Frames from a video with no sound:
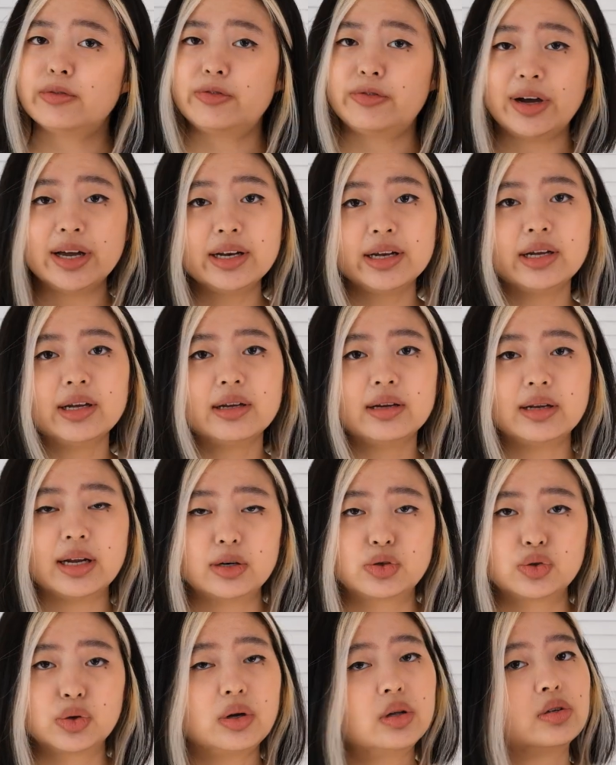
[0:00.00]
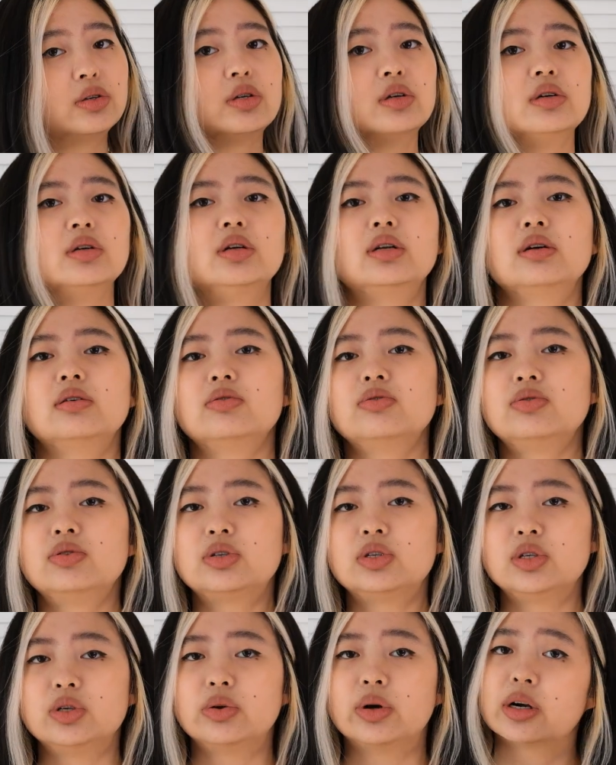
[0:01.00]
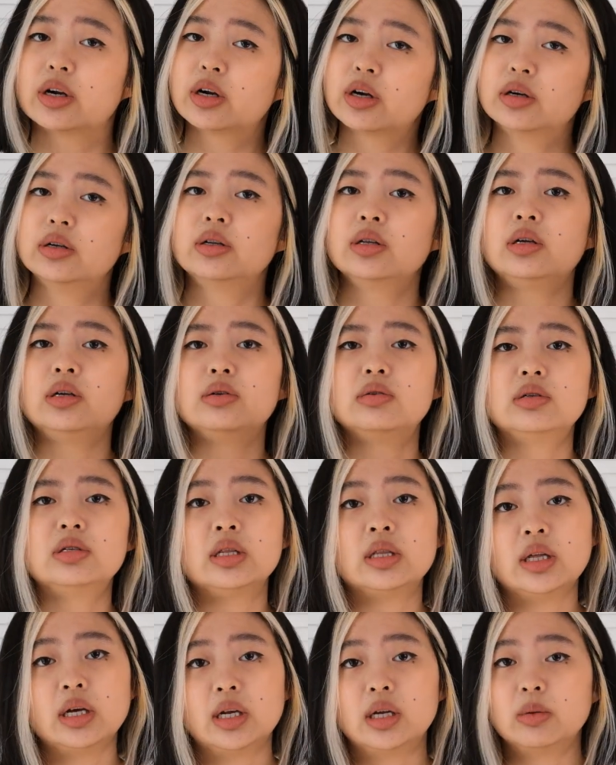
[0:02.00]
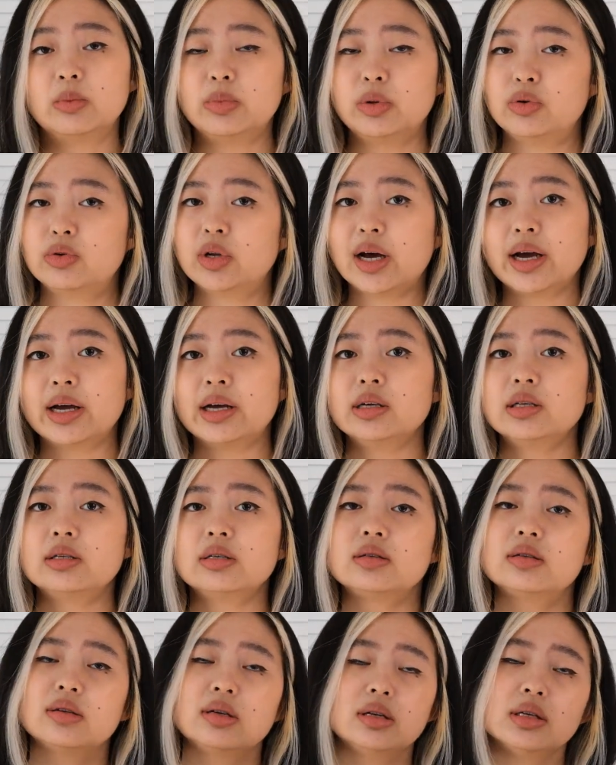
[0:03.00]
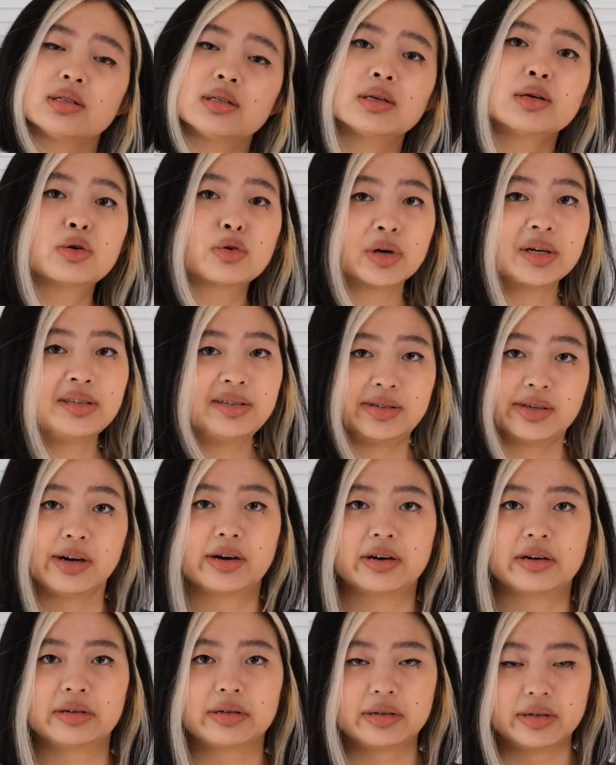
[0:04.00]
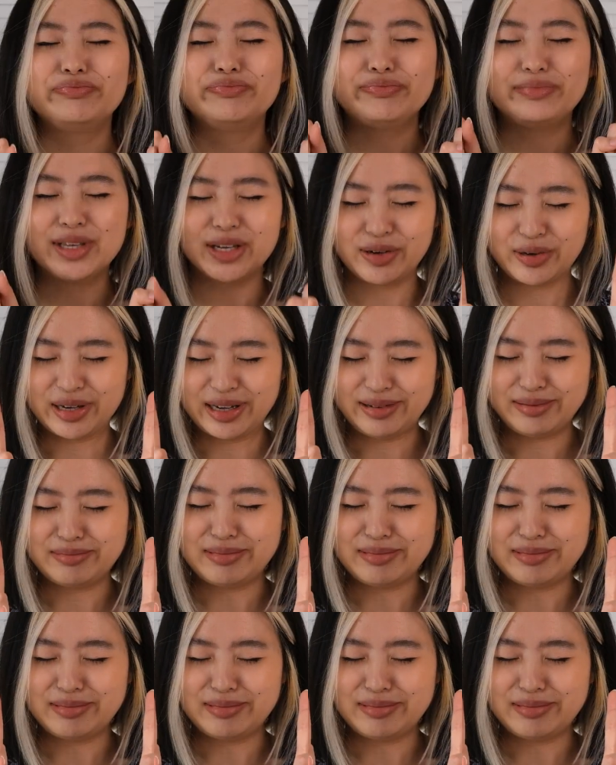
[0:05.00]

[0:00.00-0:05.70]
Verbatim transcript: finding natural alternatives to our currently used synthetic blue dyes is a great start. Okay,